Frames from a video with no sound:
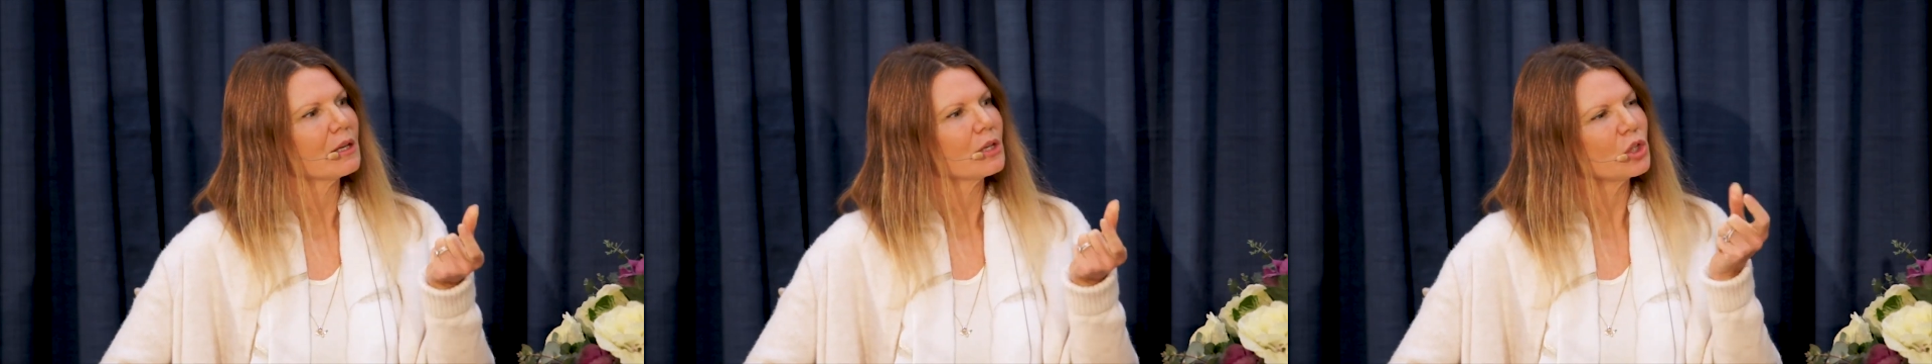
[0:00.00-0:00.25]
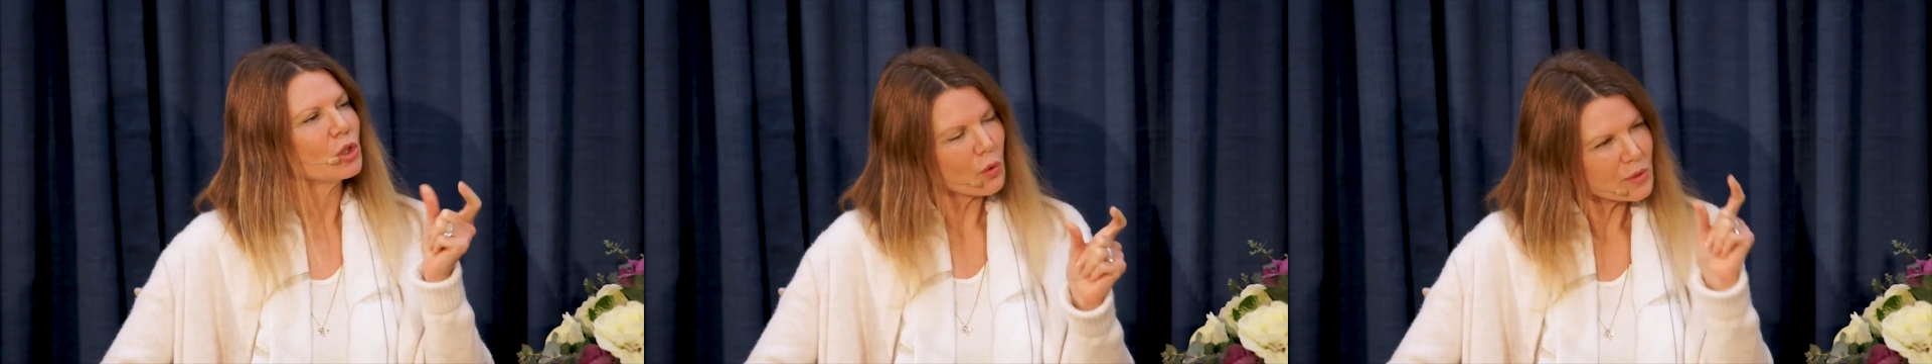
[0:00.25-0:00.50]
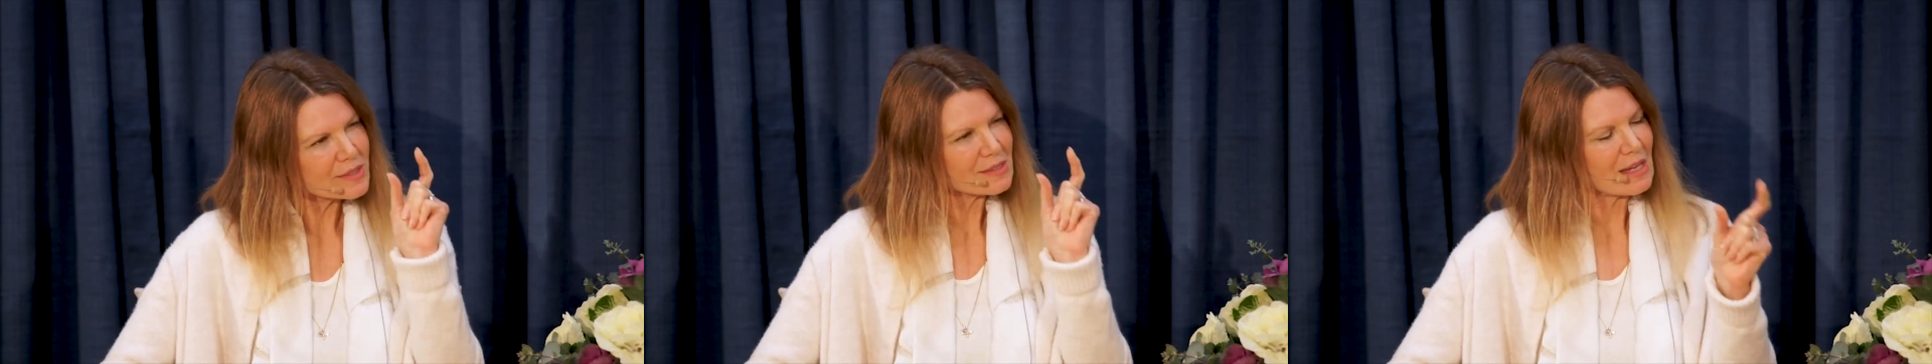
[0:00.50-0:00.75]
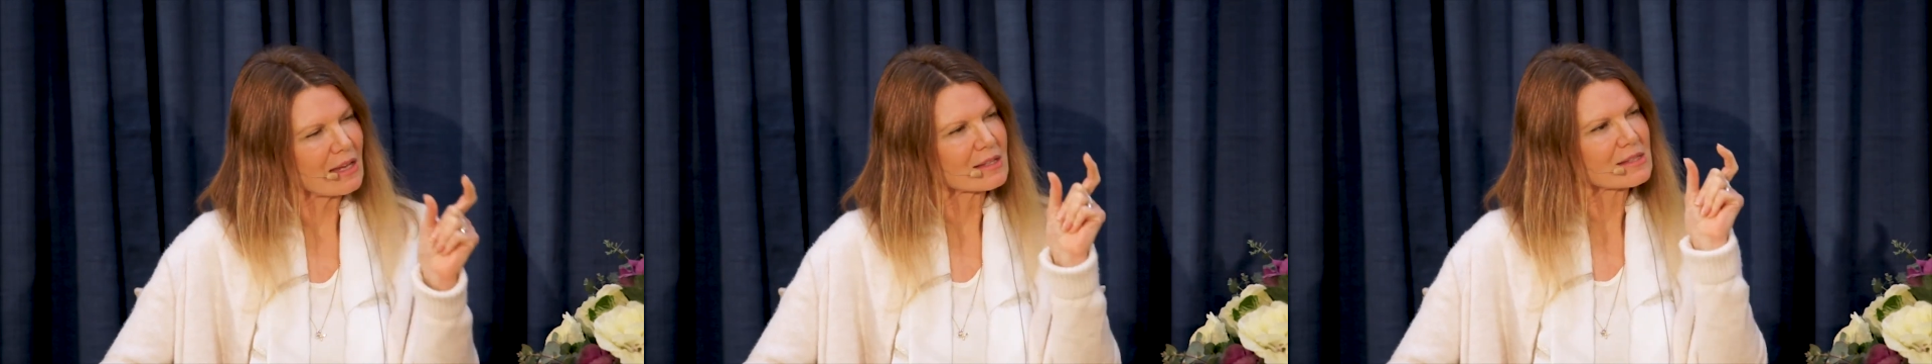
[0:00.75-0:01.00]
your
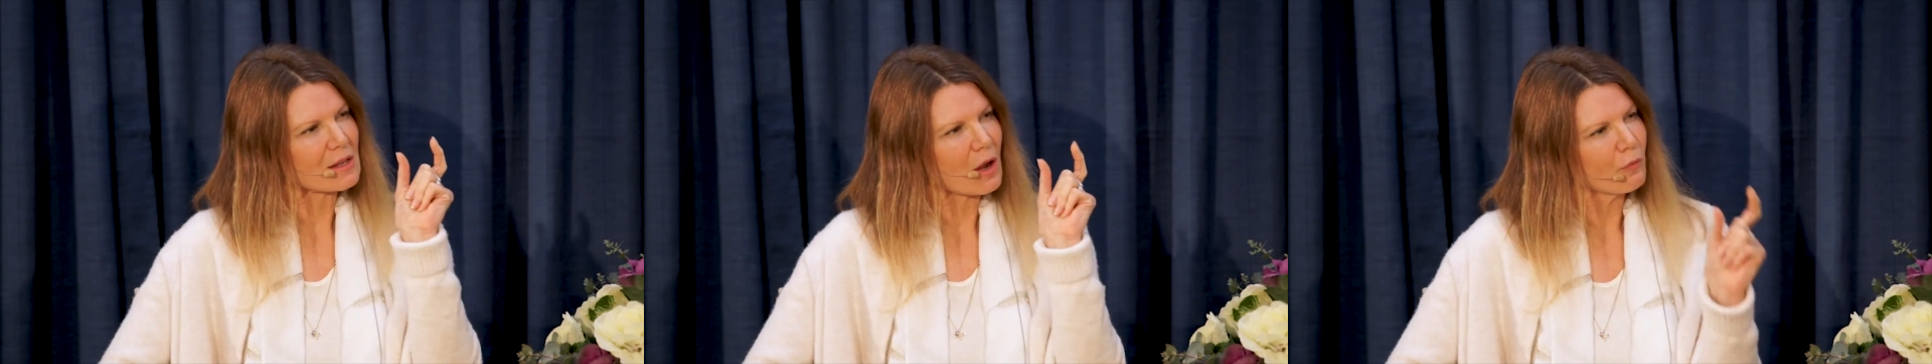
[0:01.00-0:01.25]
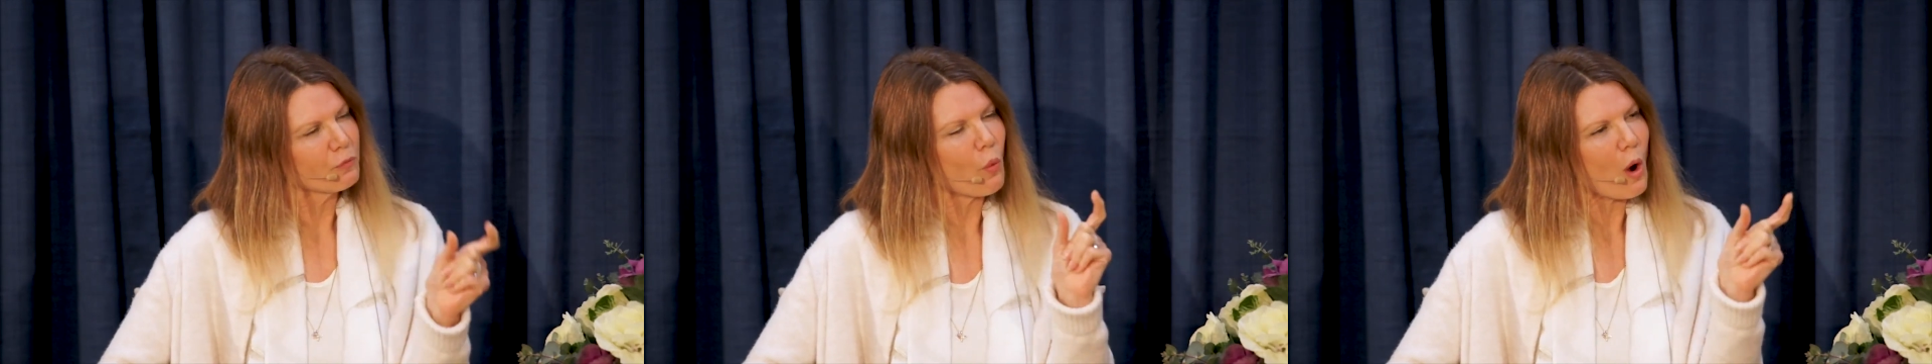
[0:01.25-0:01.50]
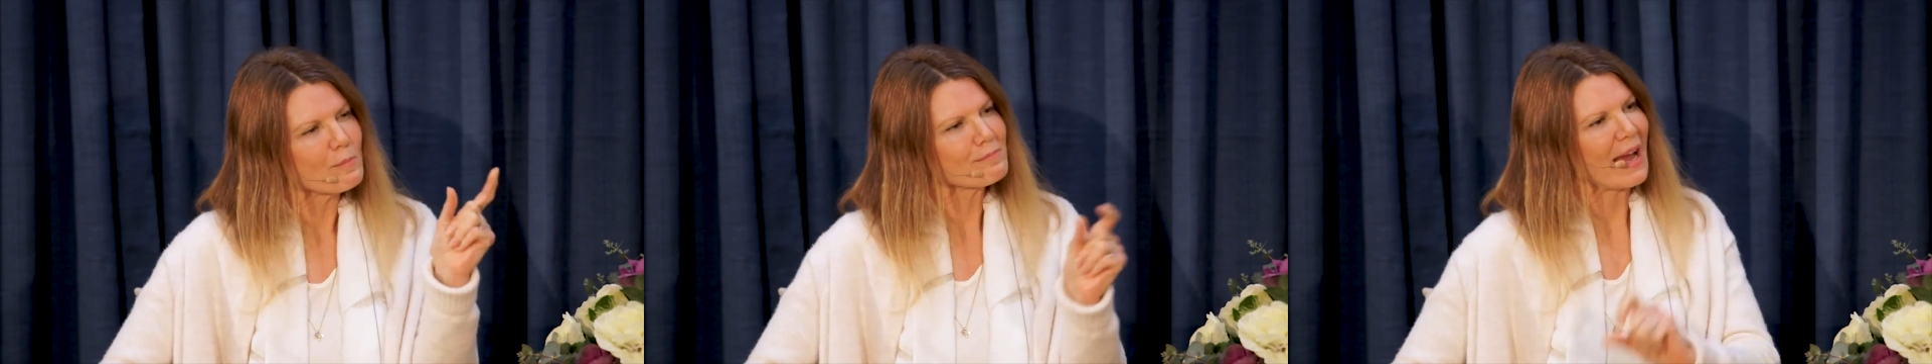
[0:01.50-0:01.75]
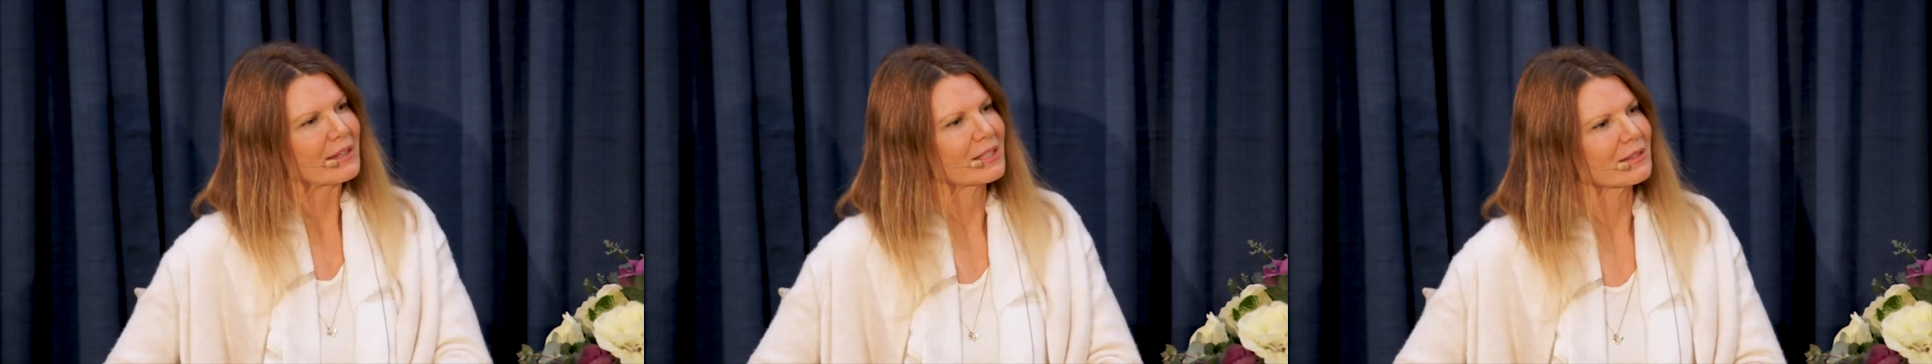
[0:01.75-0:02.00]
sense of what
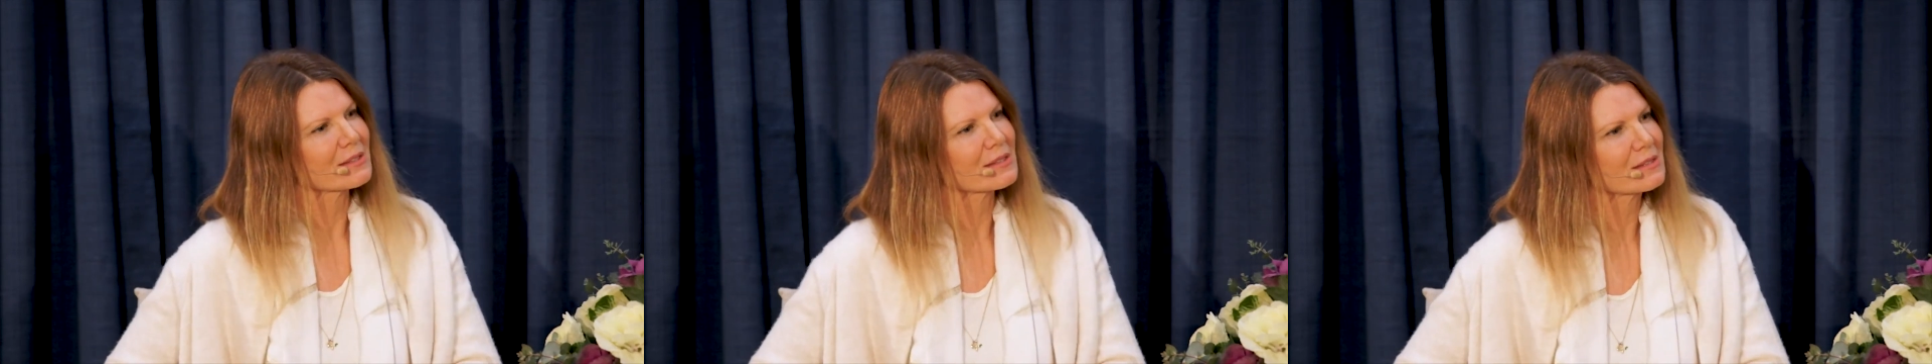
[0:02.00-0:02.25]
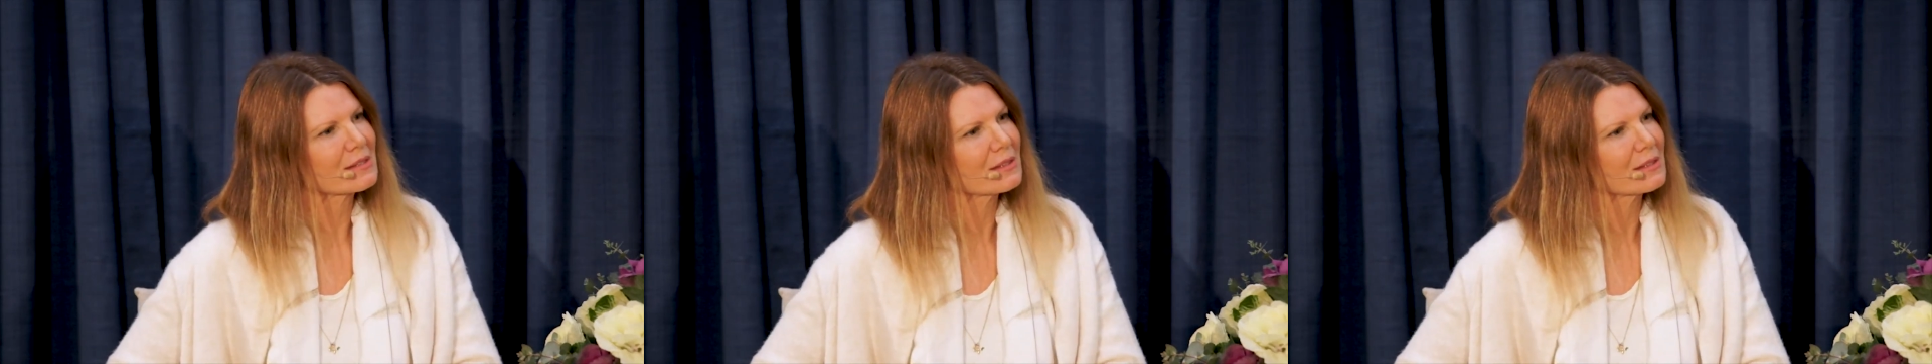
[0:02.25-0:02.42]
matters